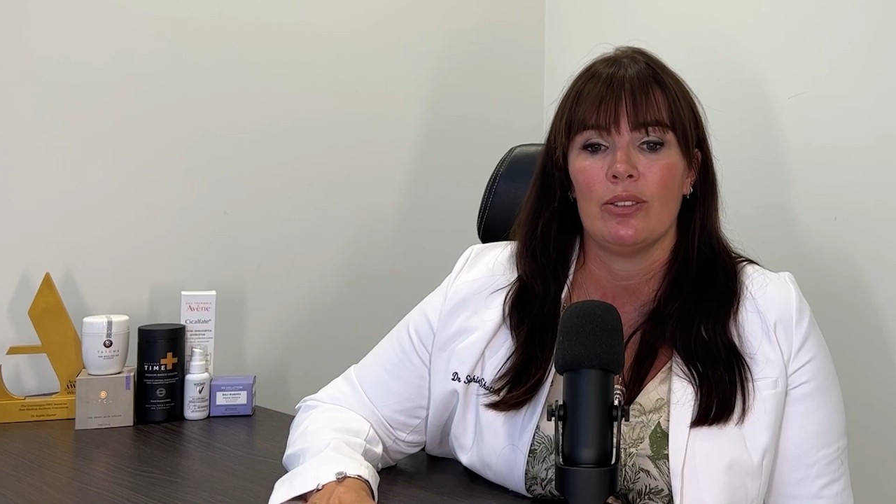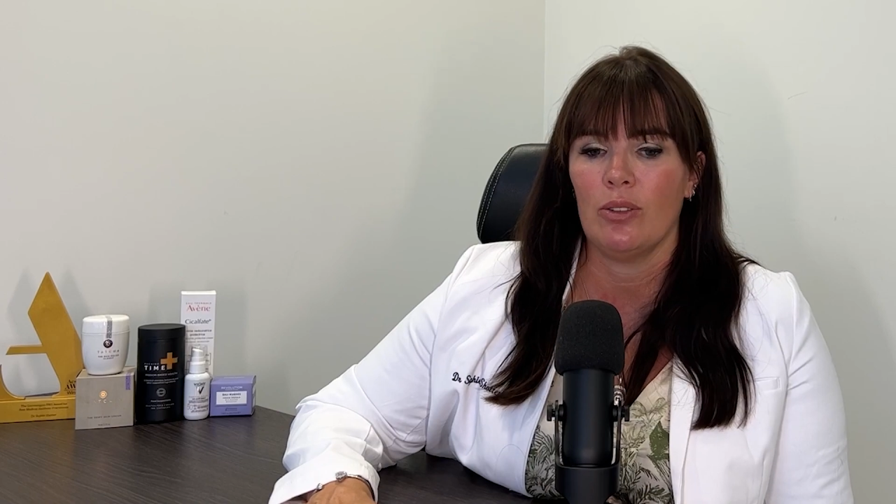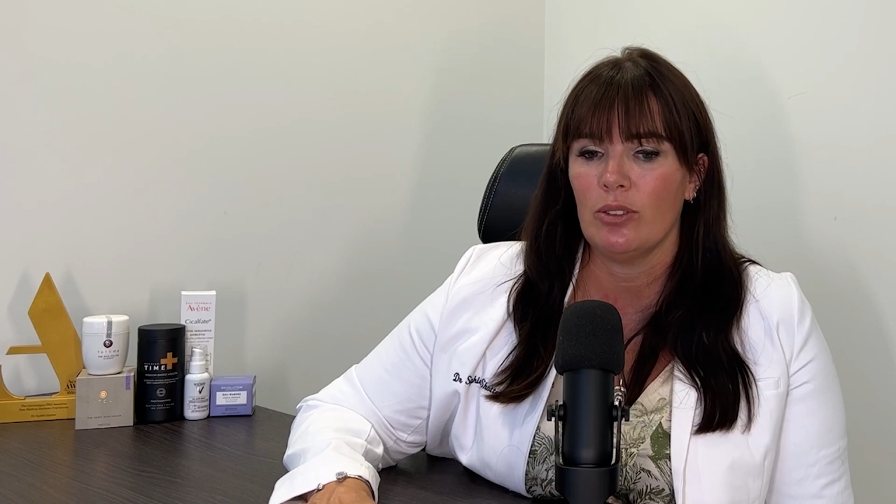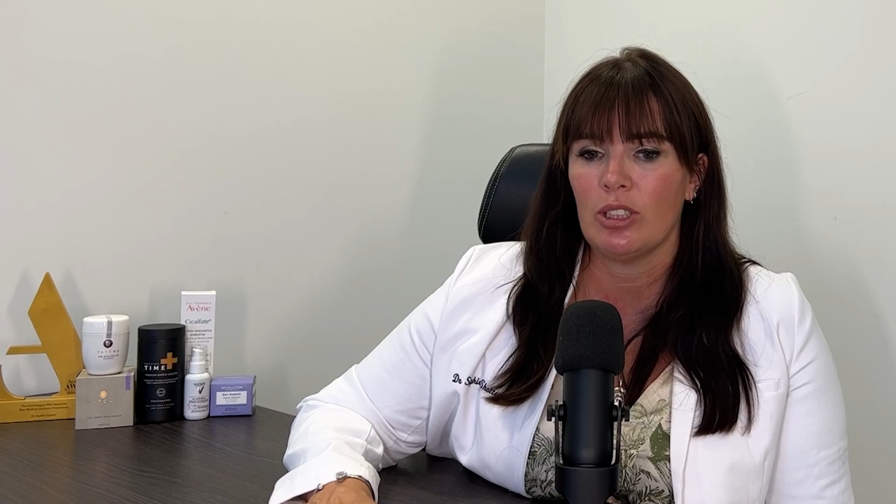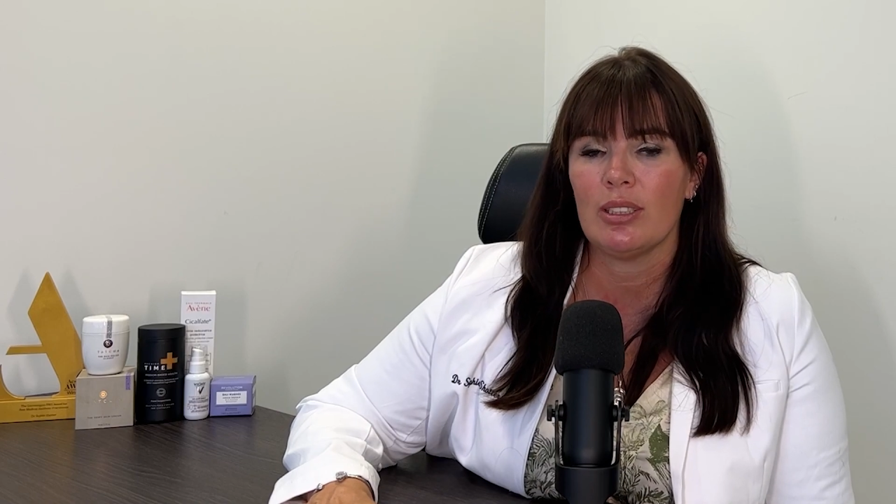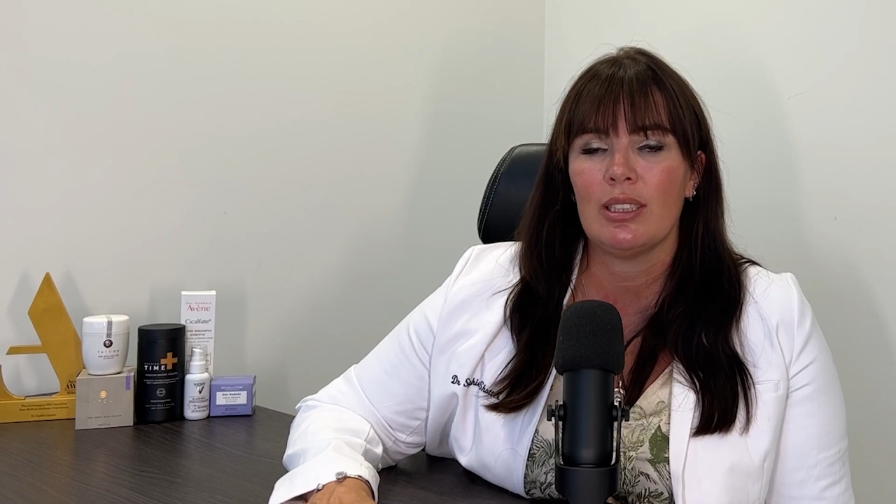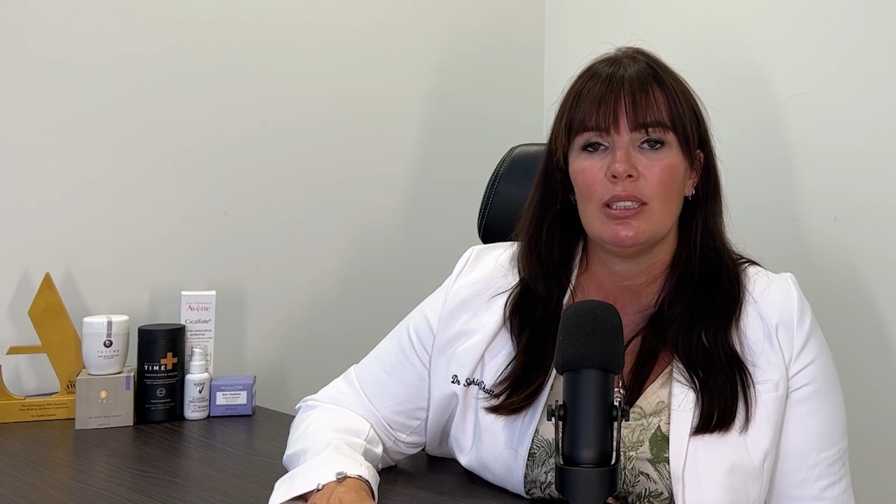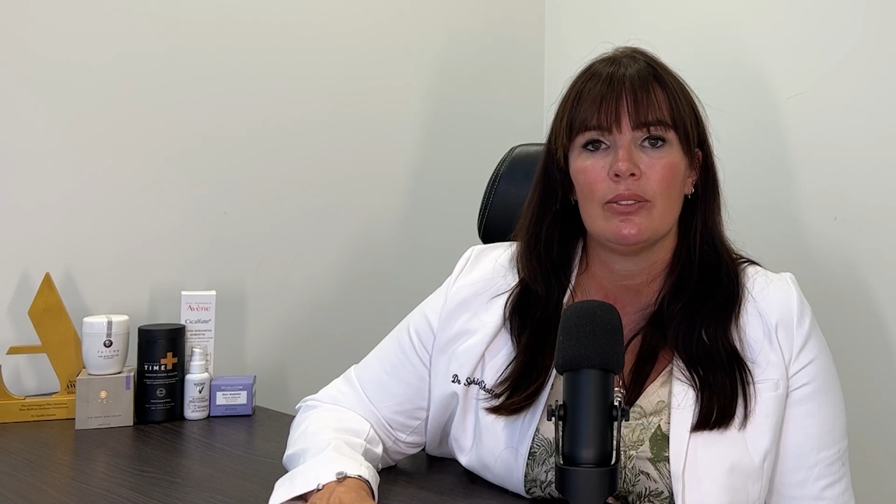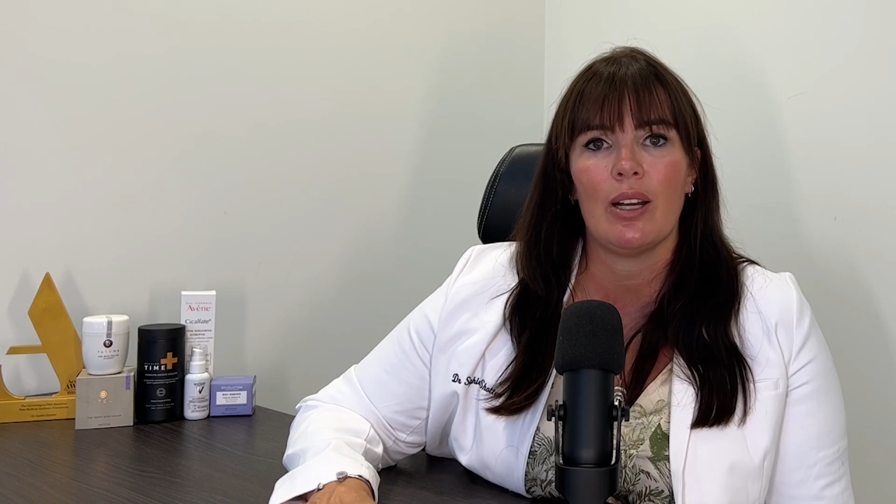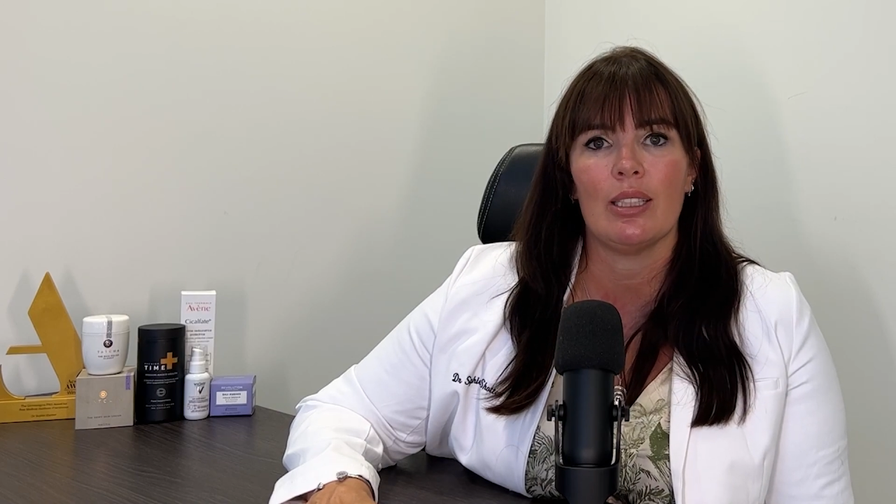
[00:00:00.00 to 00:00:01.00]
not just the
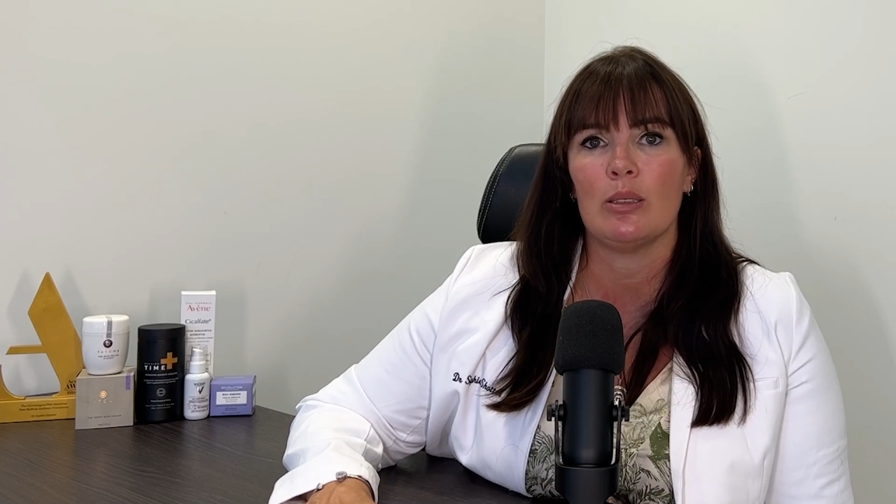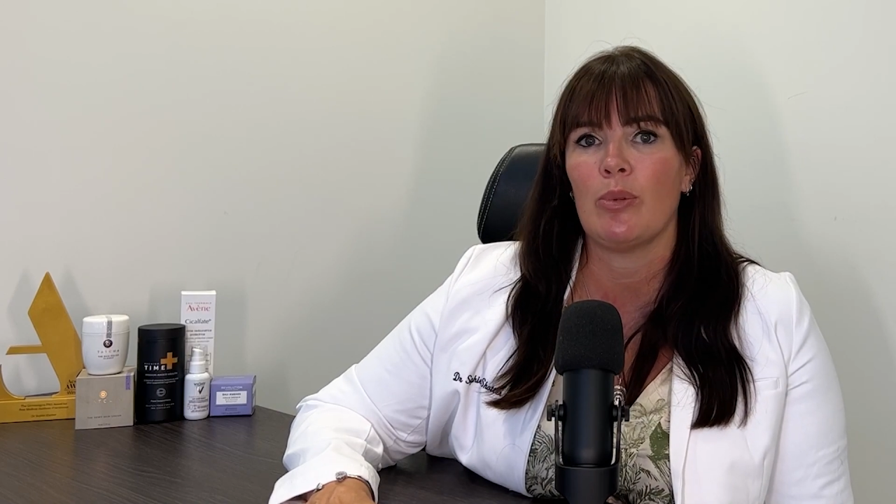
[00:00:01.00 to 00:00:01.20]
device,